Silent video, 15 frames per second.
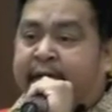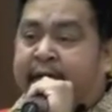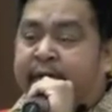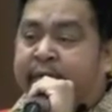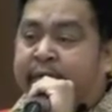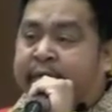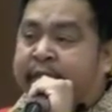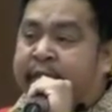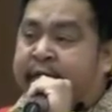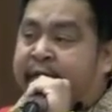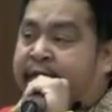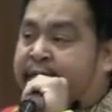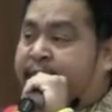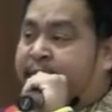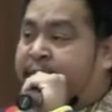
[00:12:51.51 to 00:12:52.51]
and I was in the
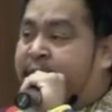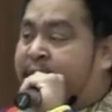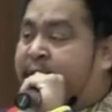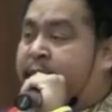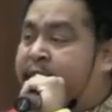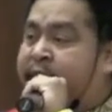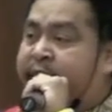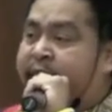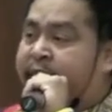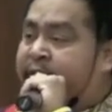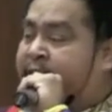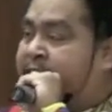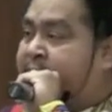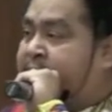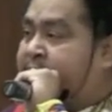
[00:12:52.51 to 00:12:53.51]
hospital probably for